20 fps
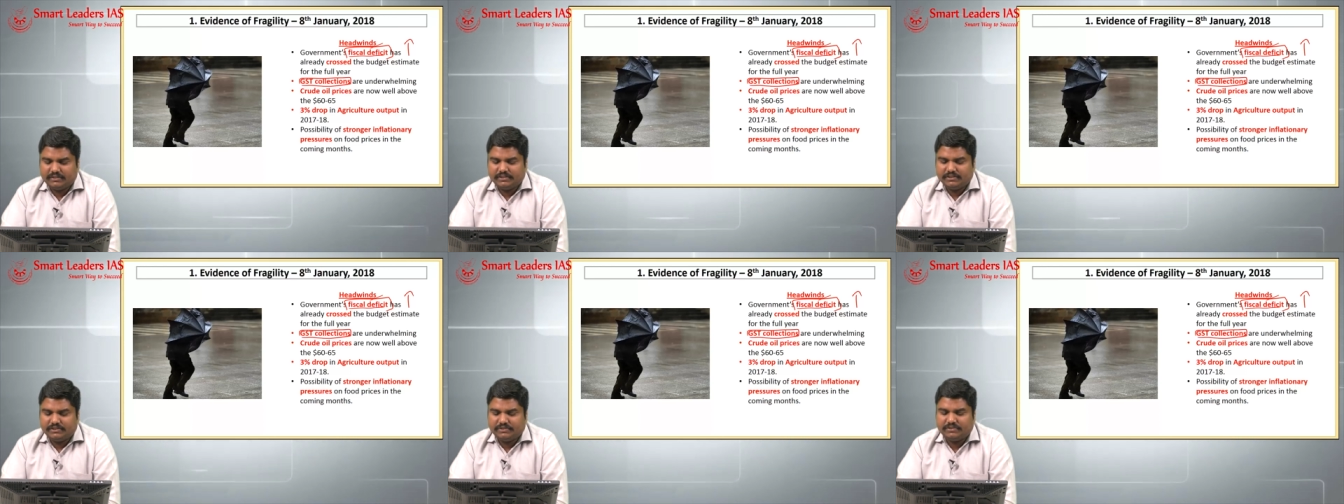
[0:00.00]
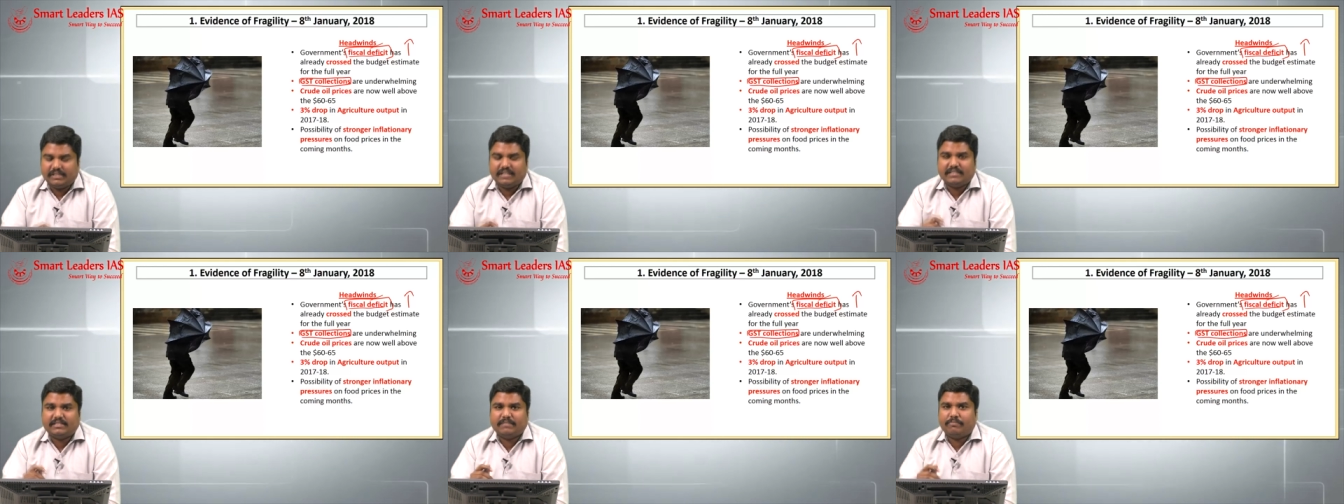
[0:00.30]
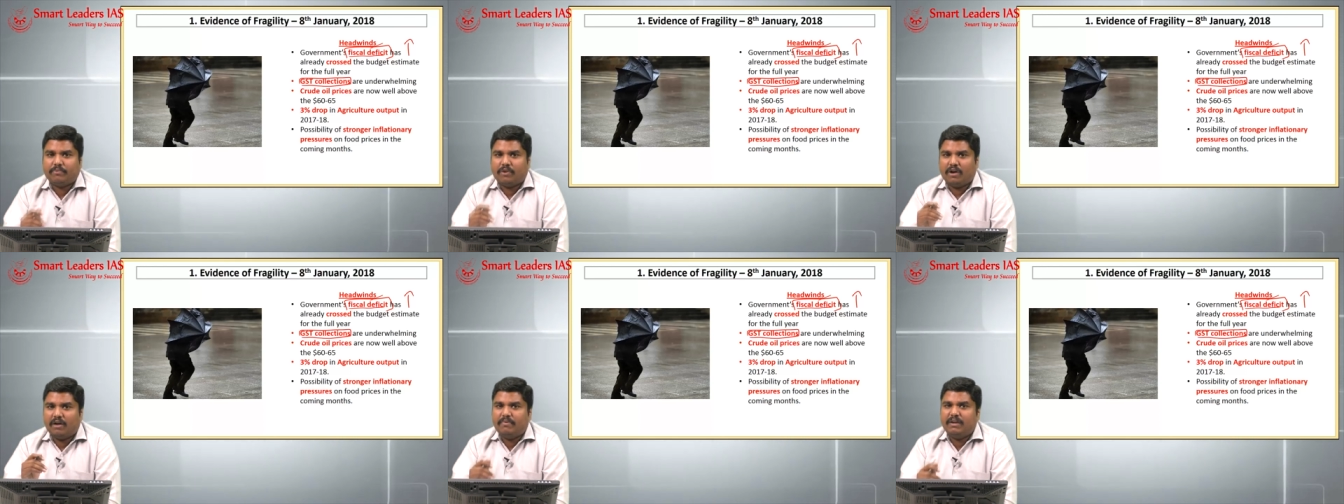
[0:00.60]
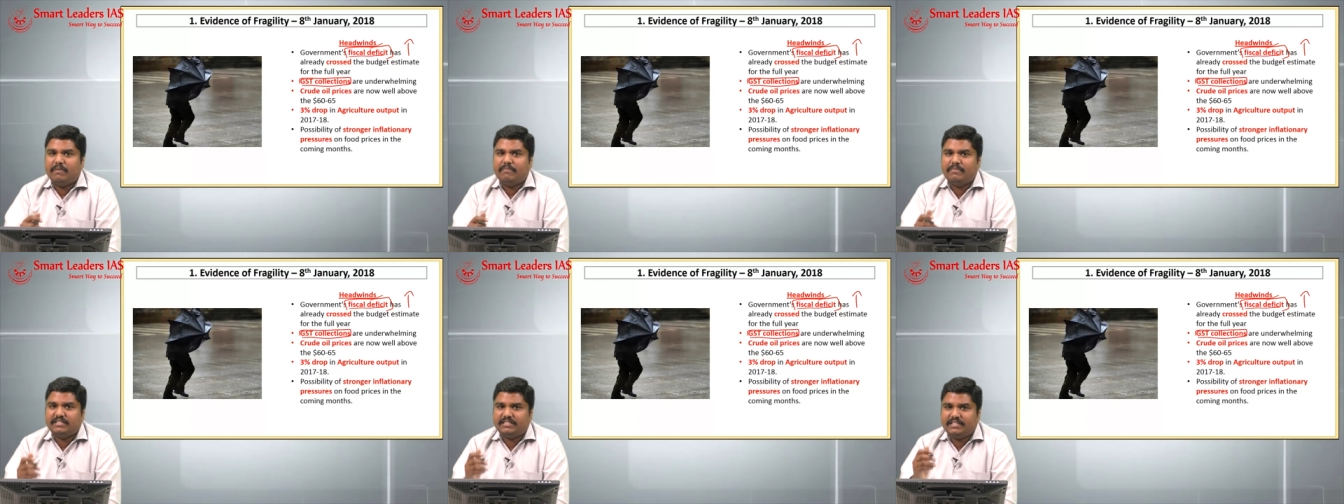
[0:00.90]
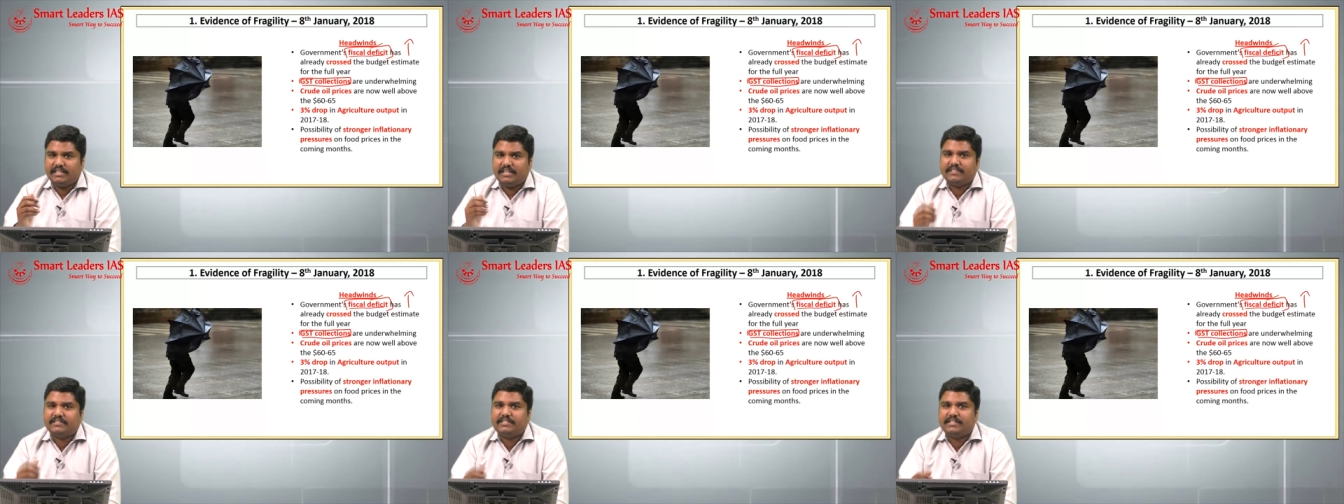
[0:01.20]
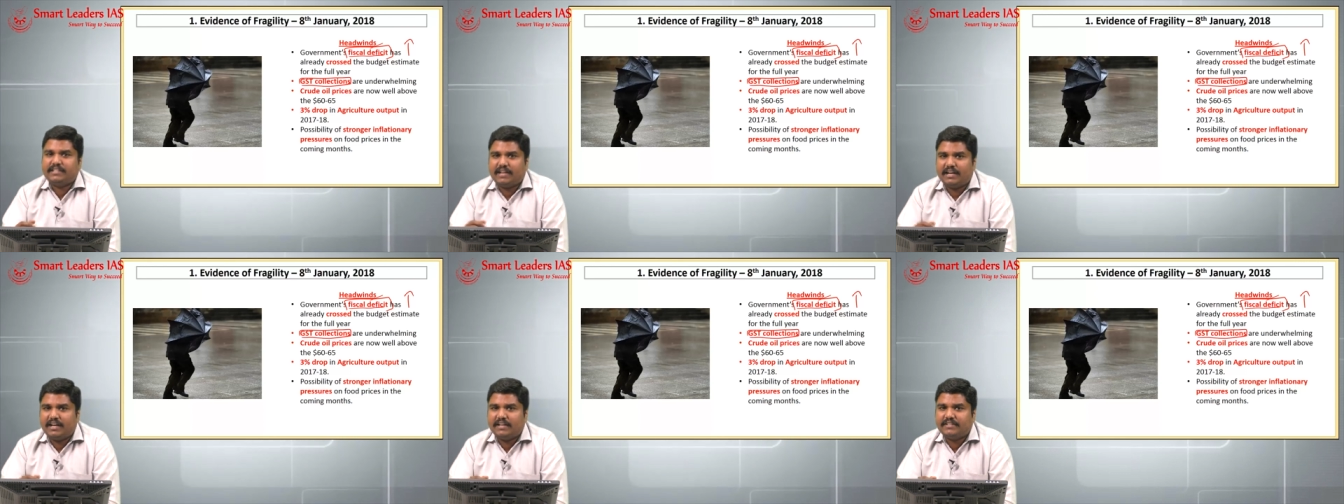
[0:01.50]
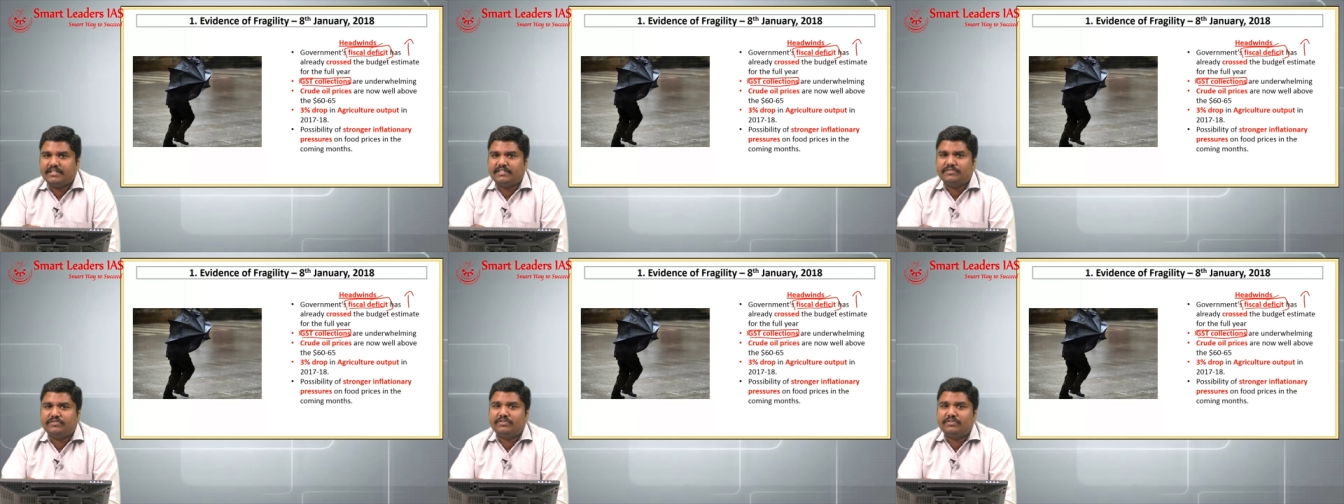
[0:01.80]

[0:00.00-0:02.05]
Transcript: So there is a problem in GST collection.